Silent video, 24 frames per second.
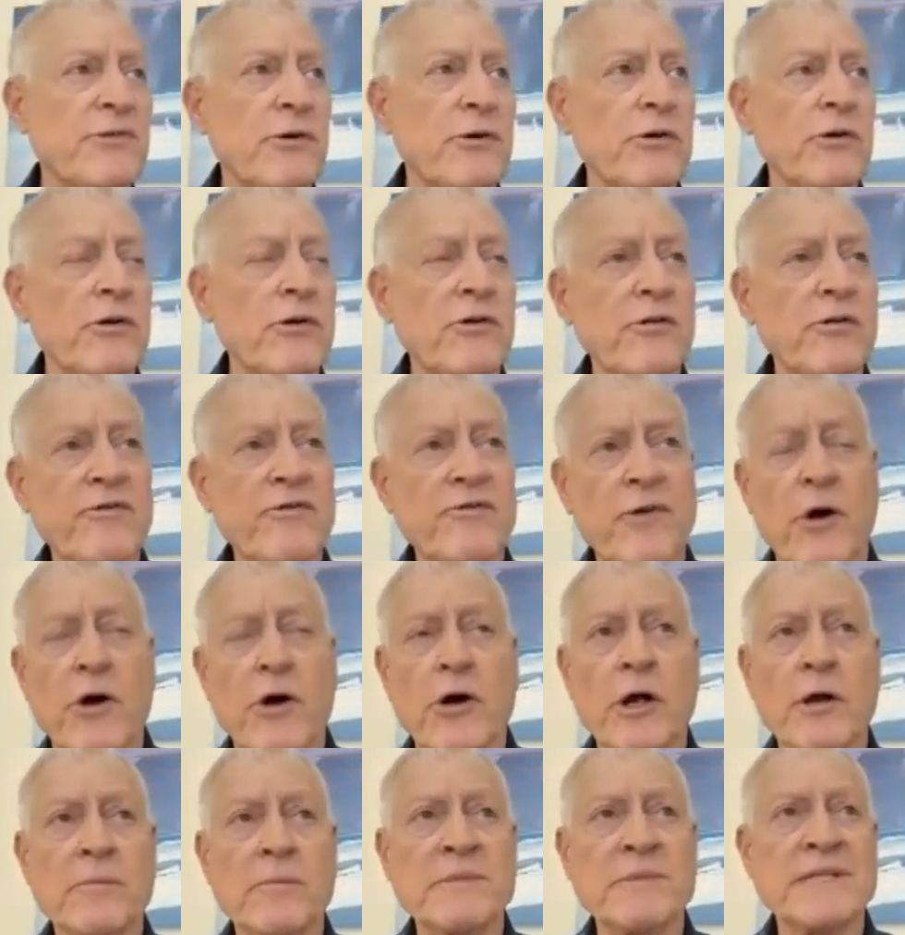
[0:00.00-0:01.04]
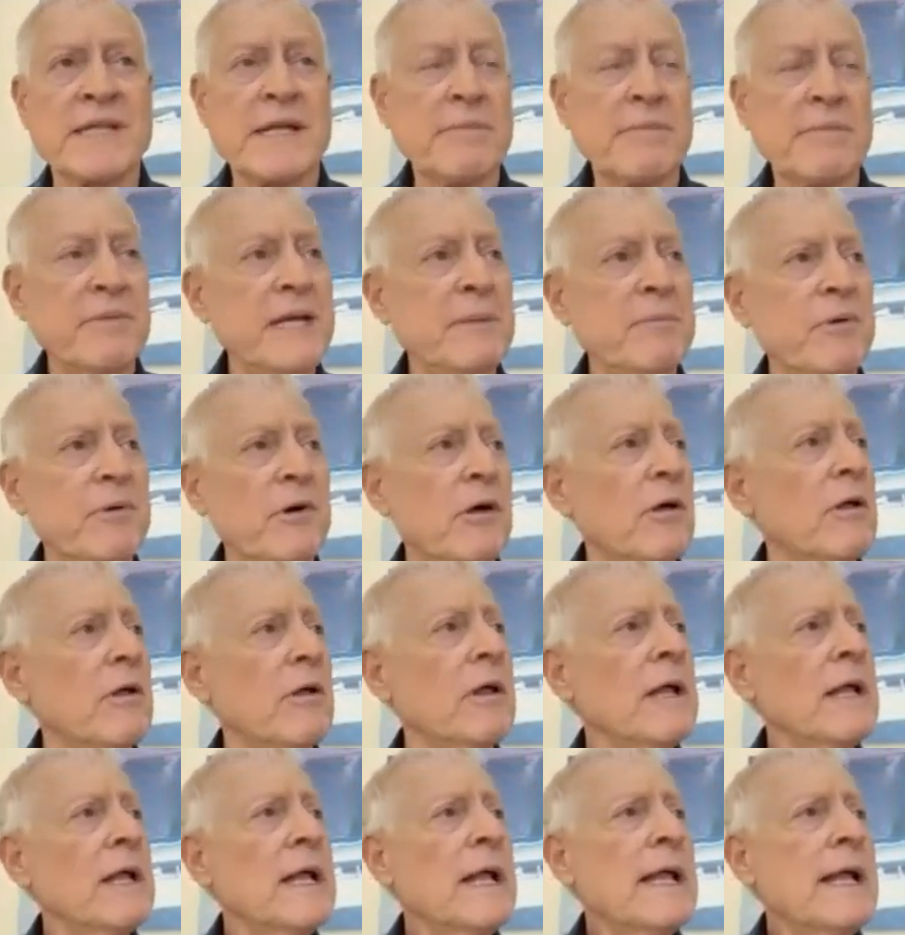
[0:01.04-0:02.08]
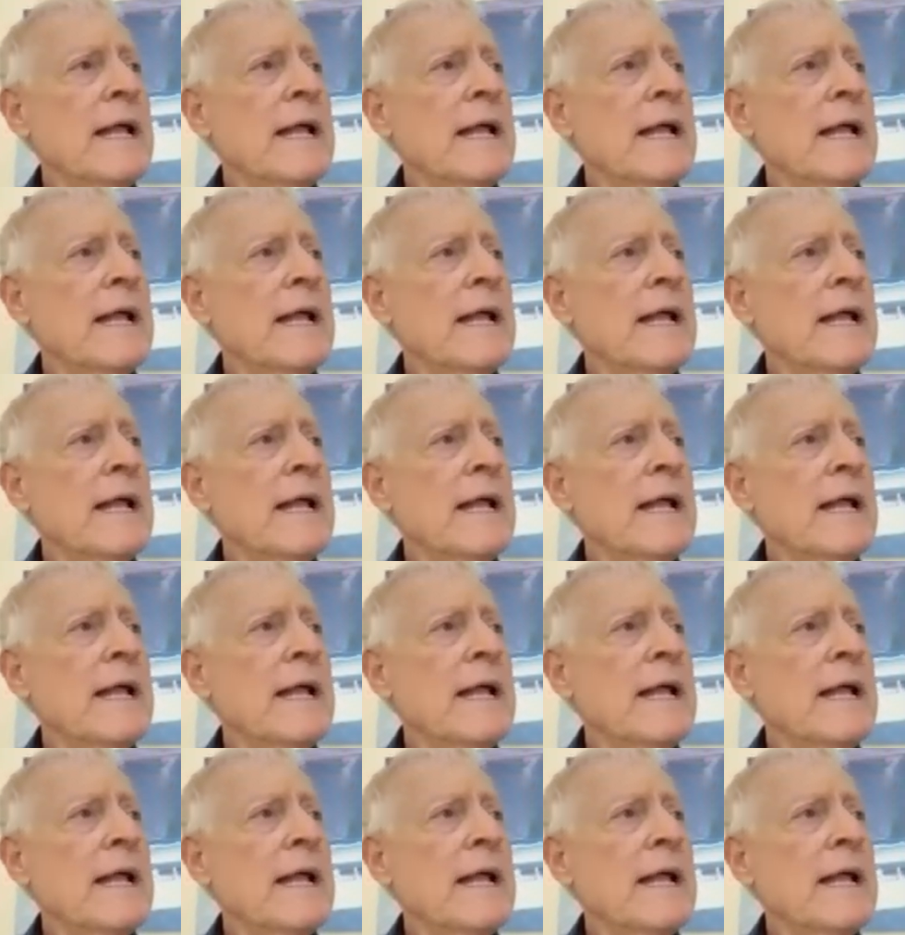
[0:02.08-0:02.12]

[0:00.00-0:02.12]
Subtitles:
for farms and people,